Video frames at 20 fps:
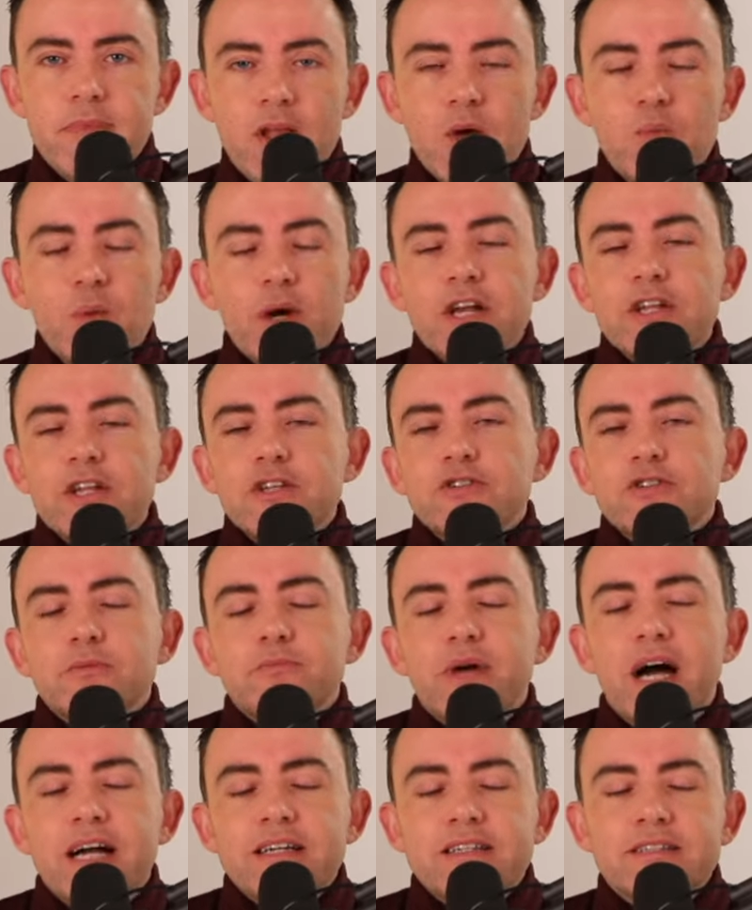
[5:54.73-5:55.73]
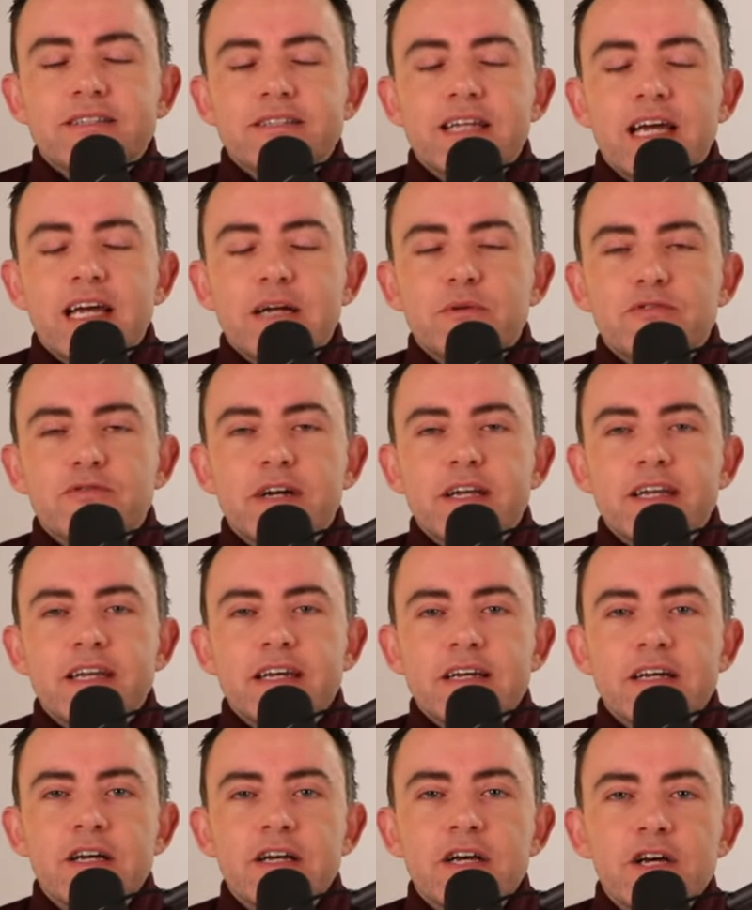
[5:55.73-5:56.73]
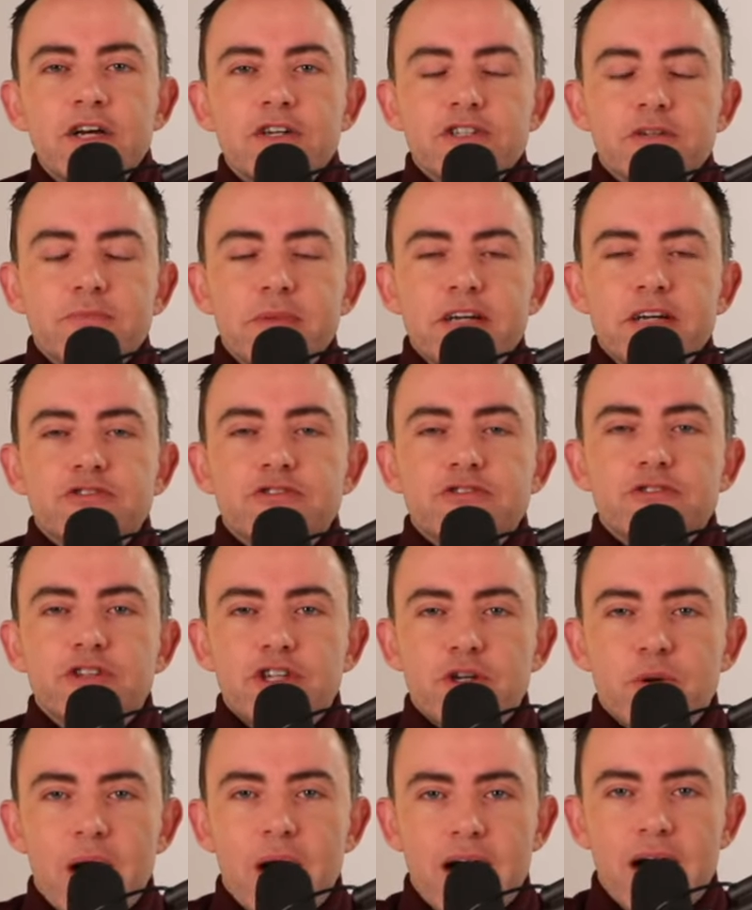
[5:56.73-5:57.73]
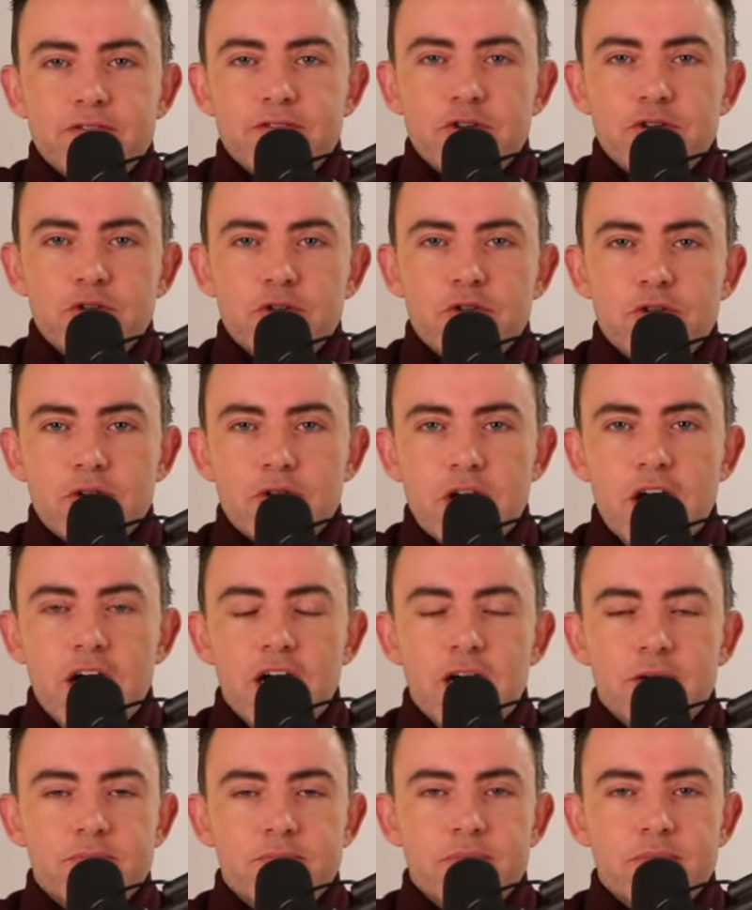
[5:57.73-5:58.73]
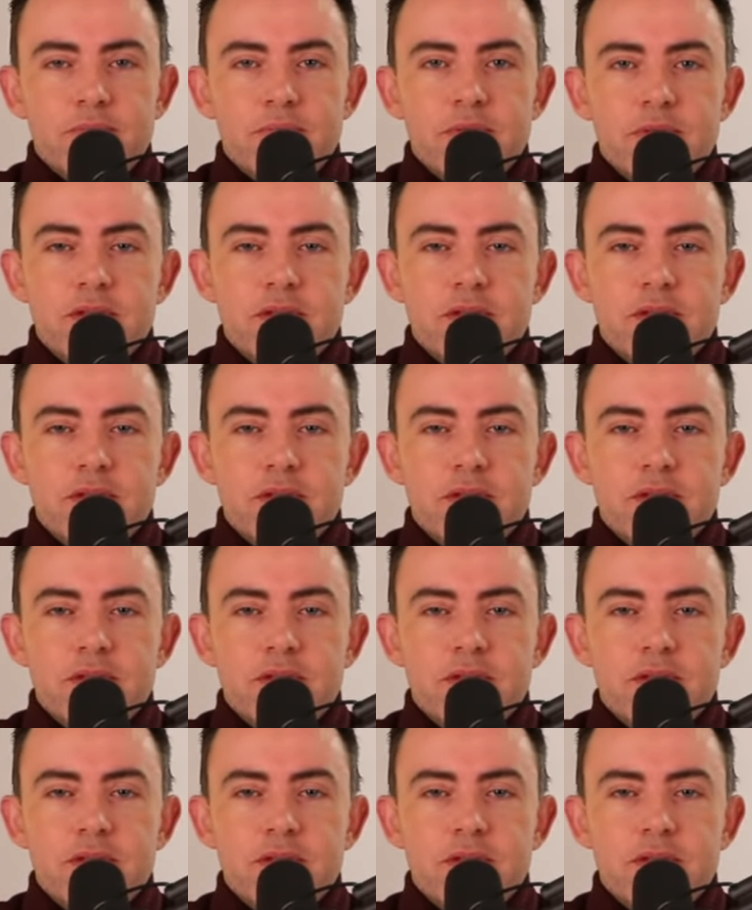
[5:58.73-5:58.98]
We're going to do some practice today with reading, so make sure that you have your um,